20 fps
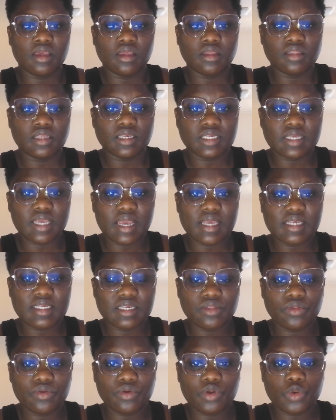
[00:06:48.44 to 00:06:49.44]
discussed
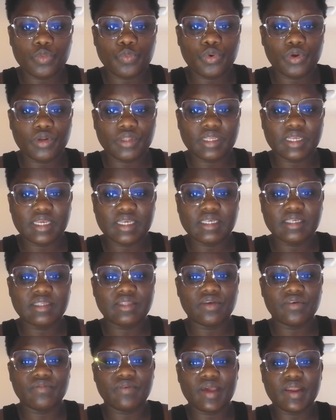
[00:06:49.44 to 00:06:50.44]
in the report is
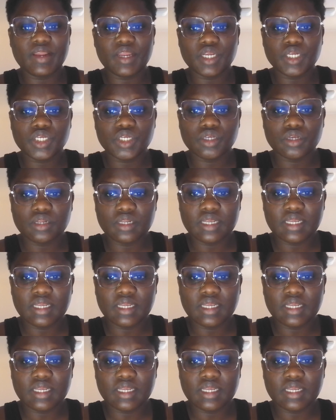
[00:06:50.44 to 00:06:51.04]
the variation